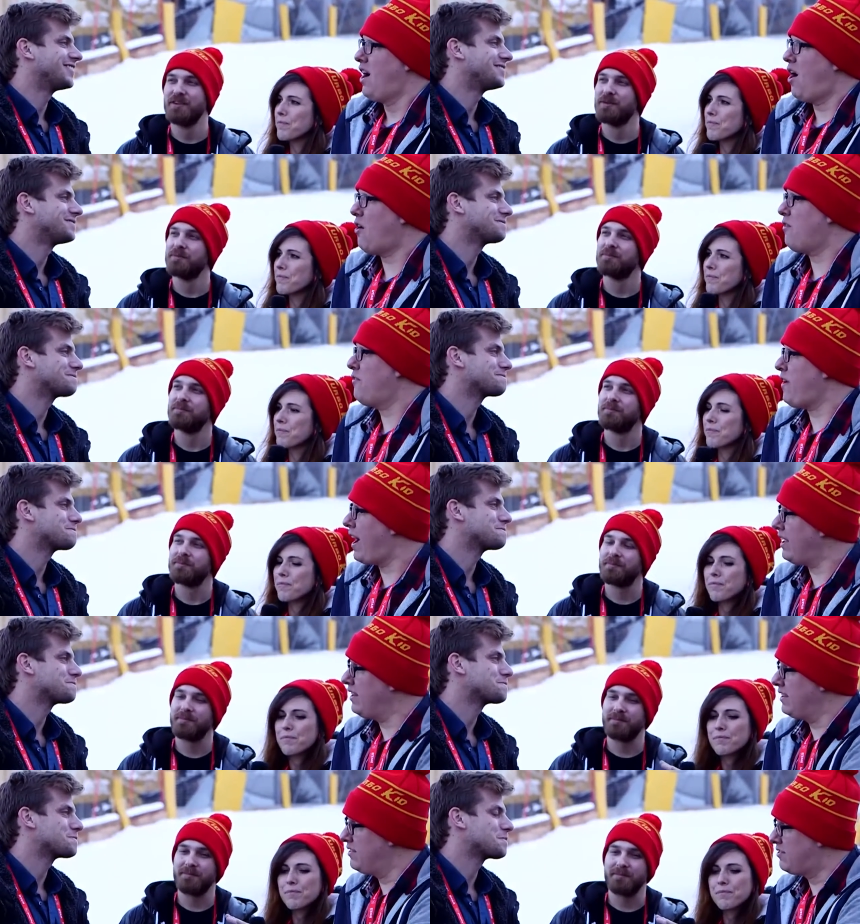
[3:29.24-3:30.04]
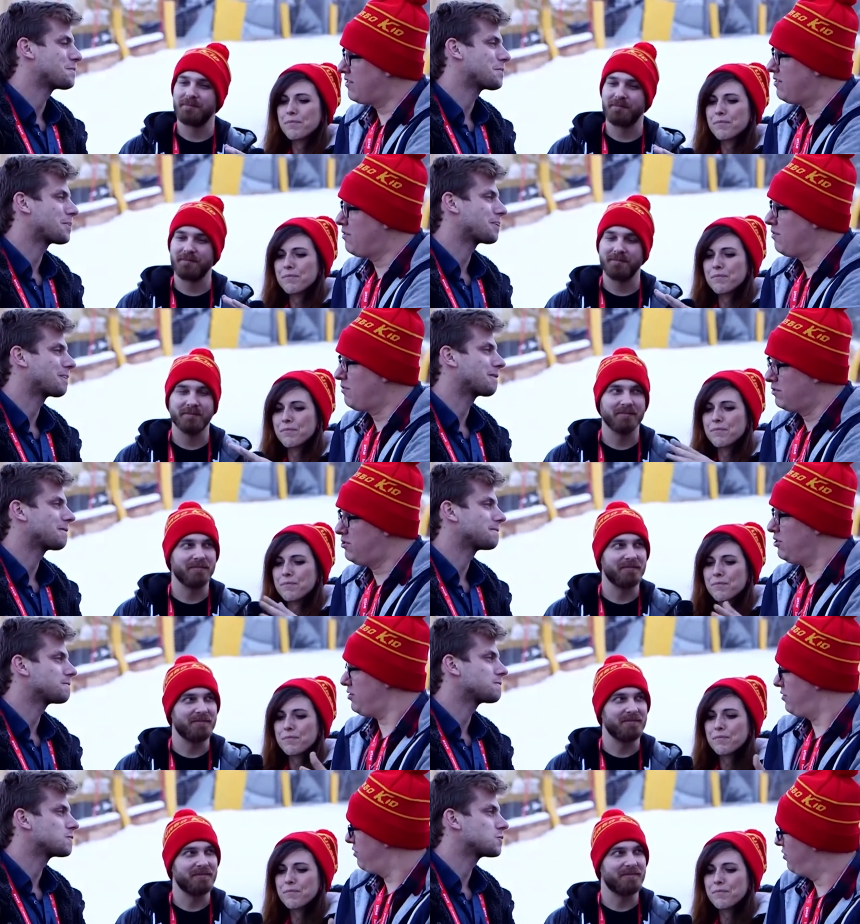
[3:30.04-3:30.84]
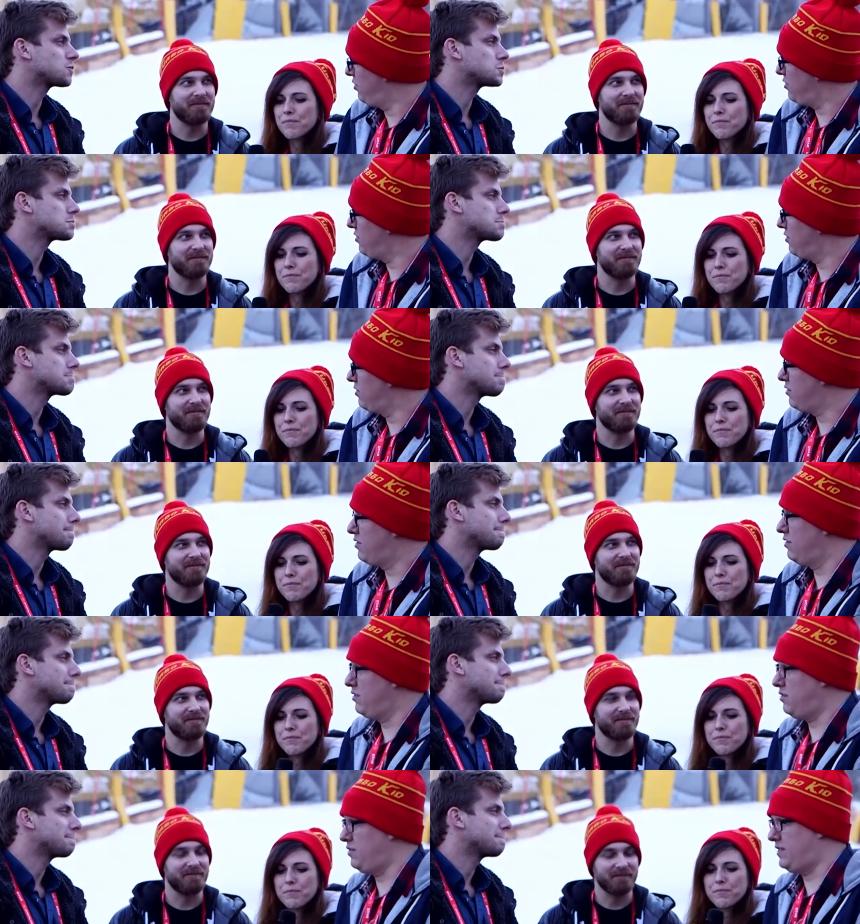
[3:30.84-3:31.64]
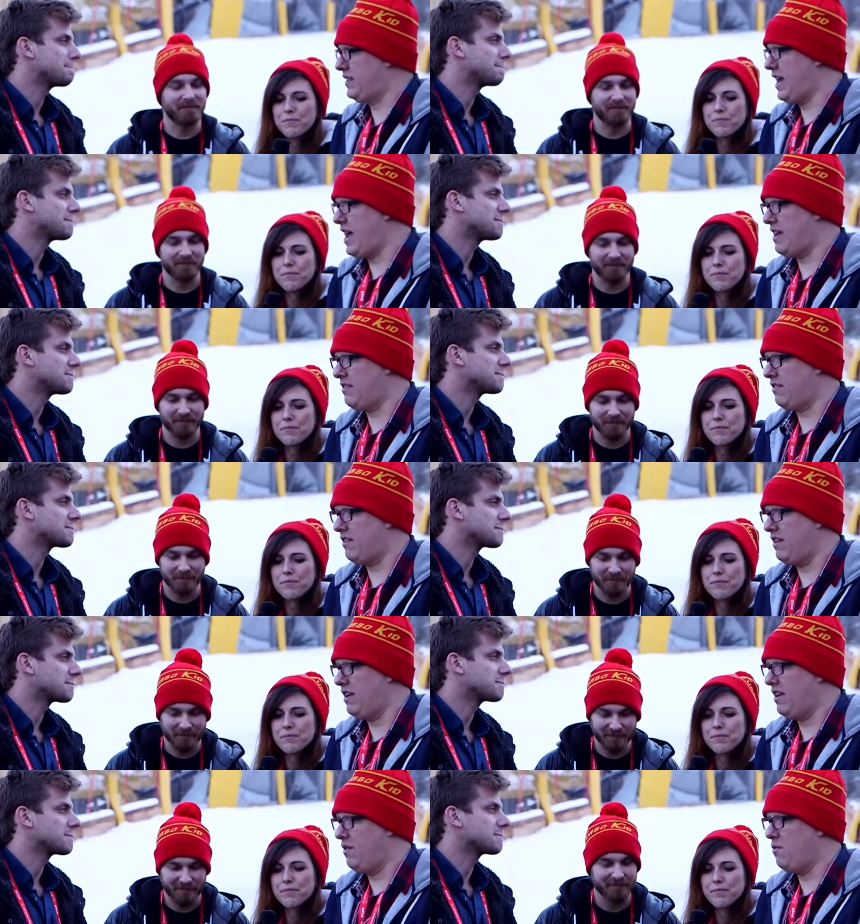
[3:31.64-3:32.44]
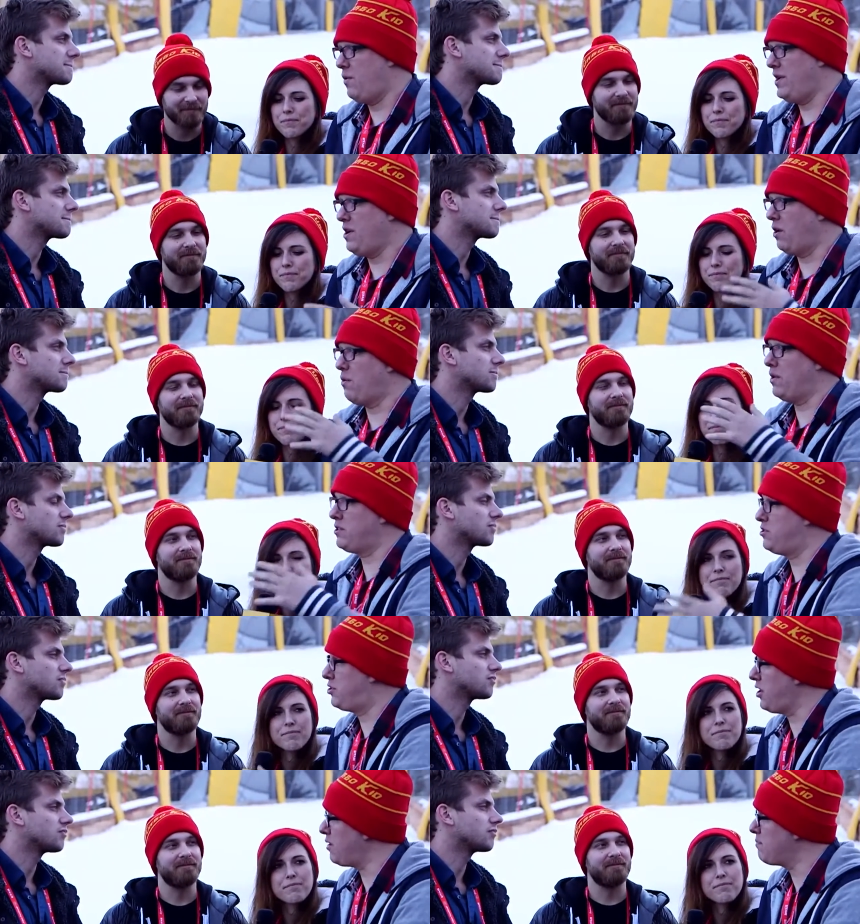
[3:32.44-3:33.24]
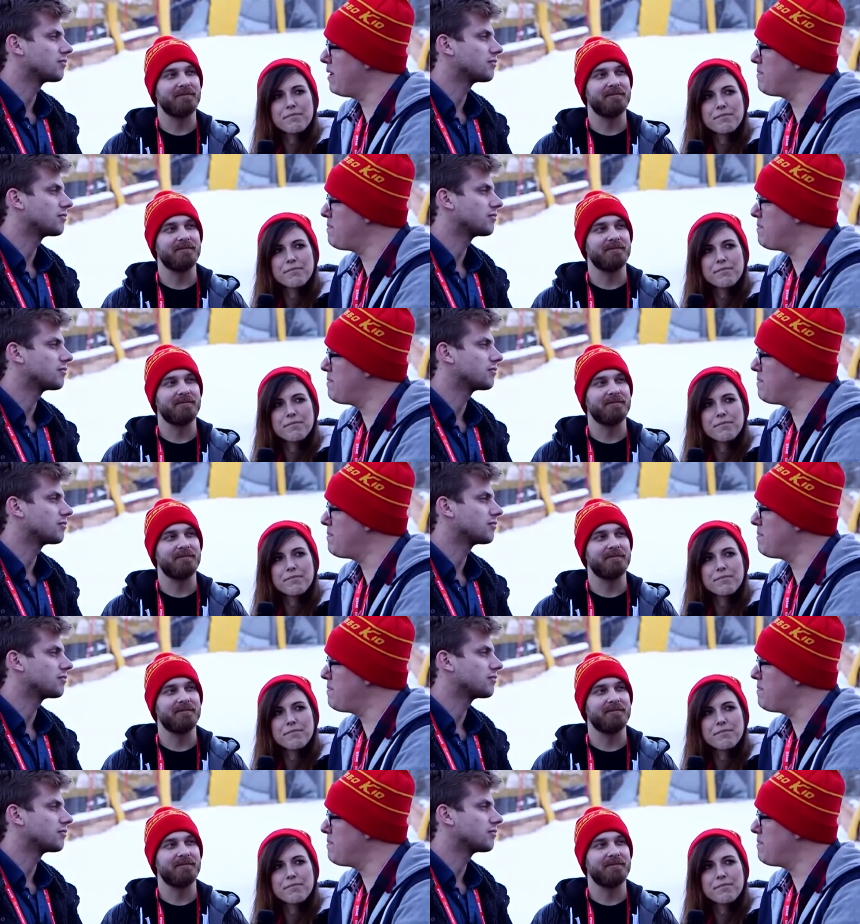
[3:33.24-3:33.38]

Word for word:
Speaker 1: our violence, just just to, to say, is we don't want to shock